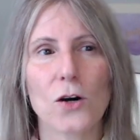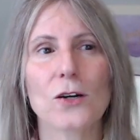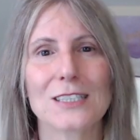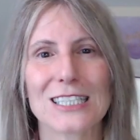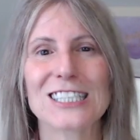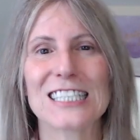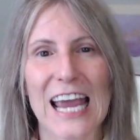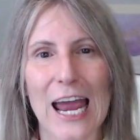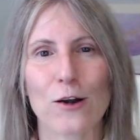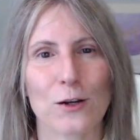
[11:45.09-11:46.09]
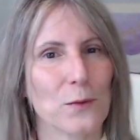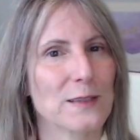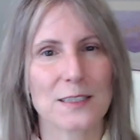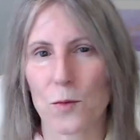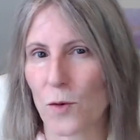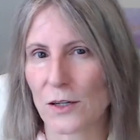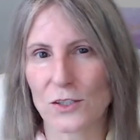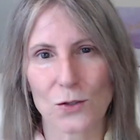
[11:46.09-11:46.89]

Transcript: or to share it with someone.